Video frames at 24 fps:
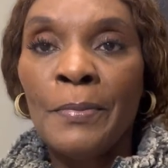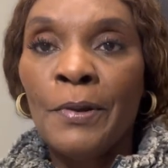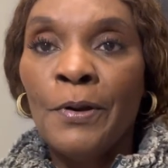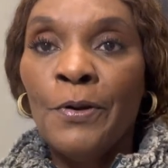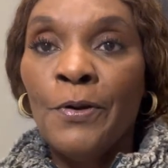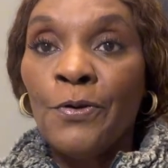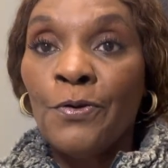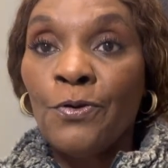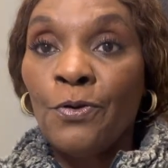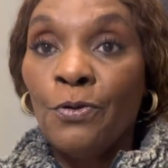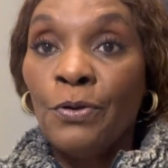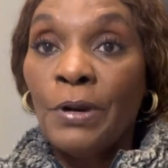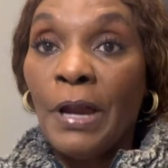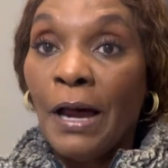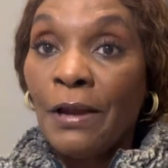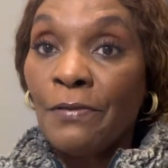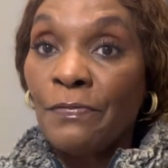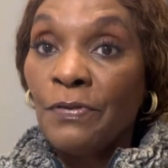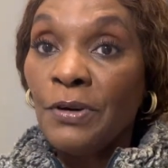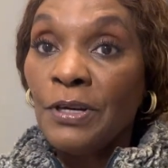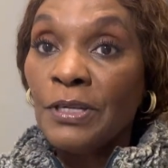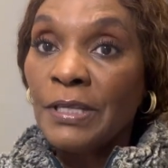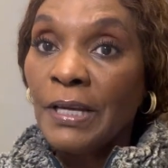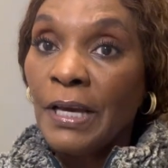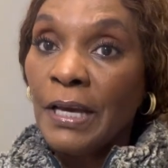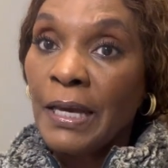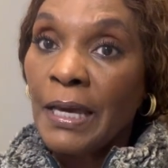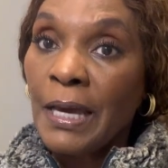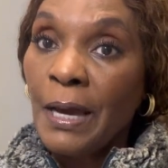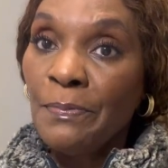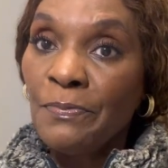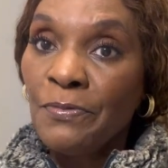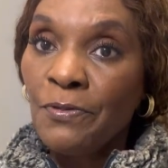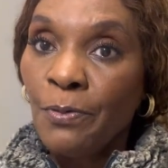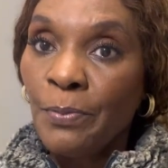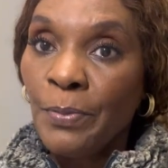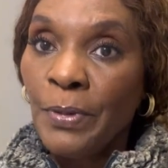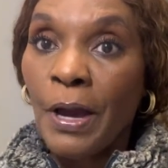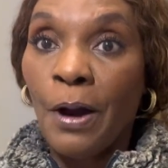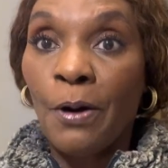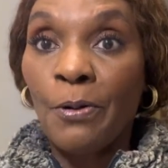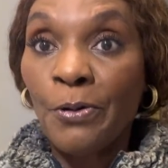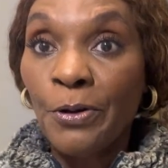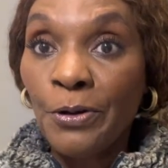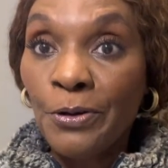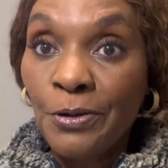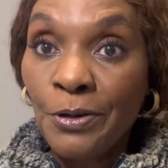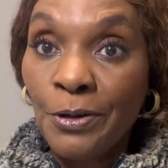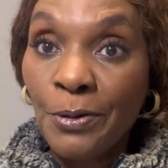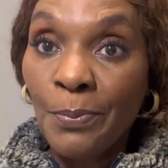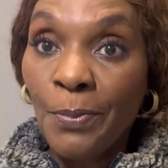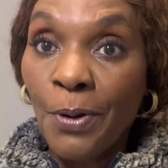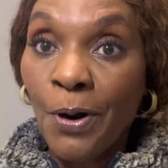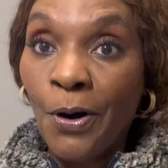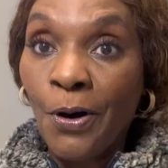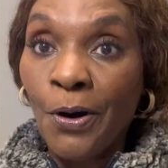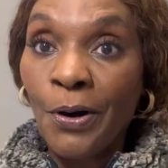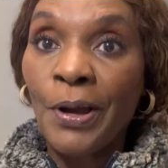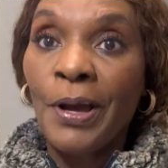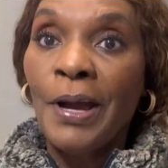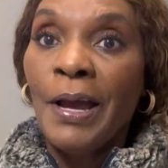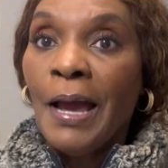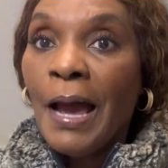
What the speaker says: So that first day he came to me. I'll go to the morgue.